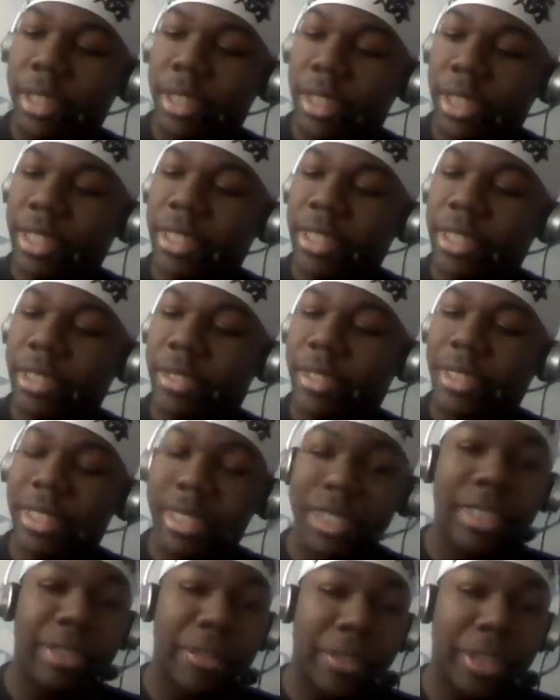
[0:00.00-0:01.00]
This
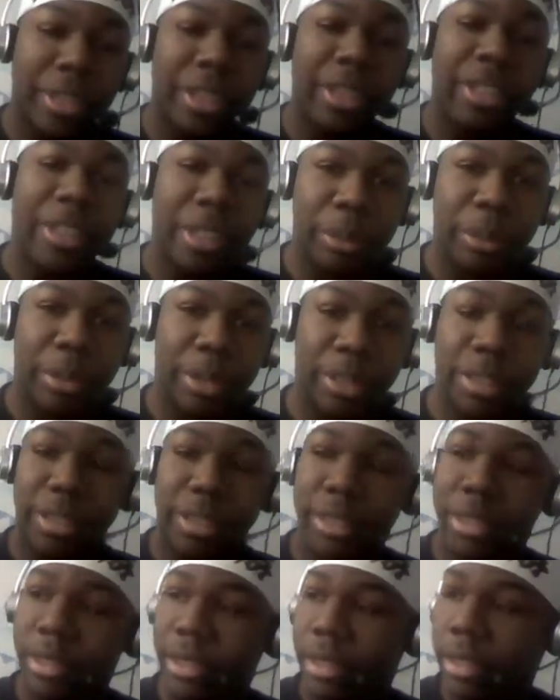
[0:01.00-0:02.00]
is a very good book.
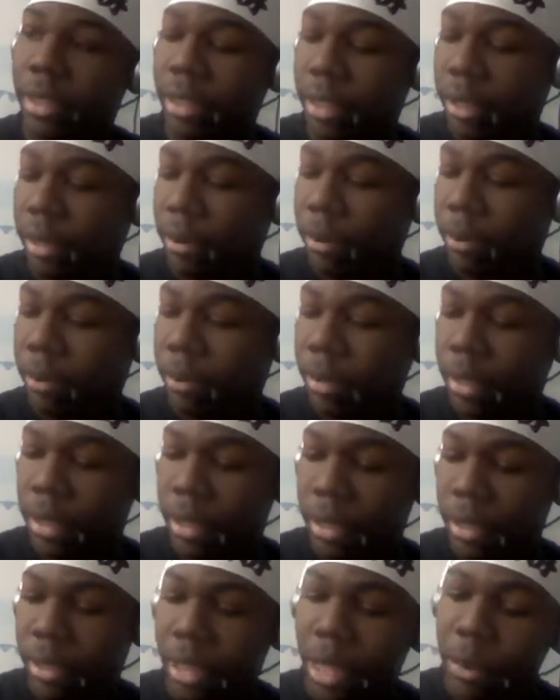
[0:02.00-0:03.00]

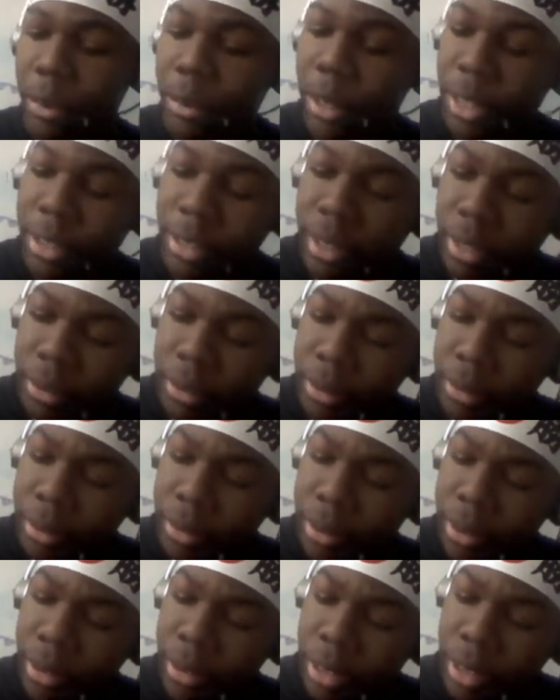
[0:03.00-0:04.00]
It's not by
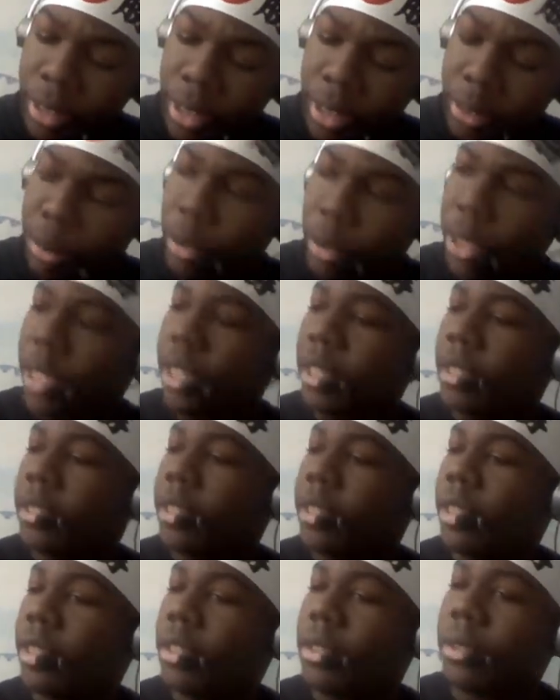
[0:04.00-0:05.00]
Tuttle. It's by
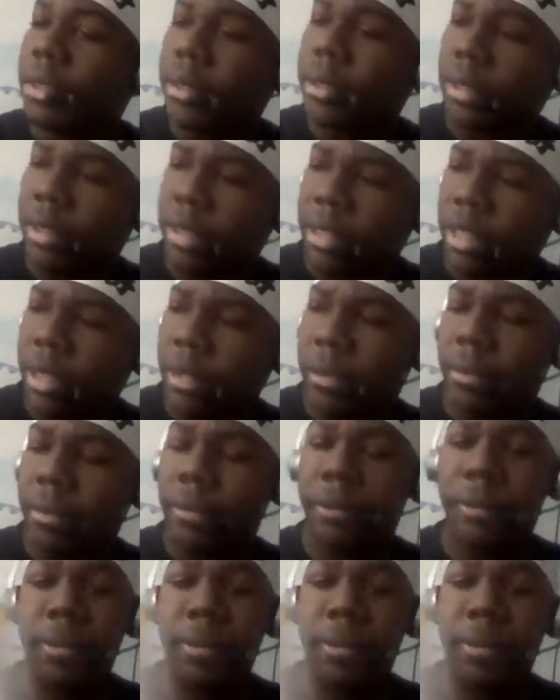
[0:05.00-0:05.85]
Teach Yourself.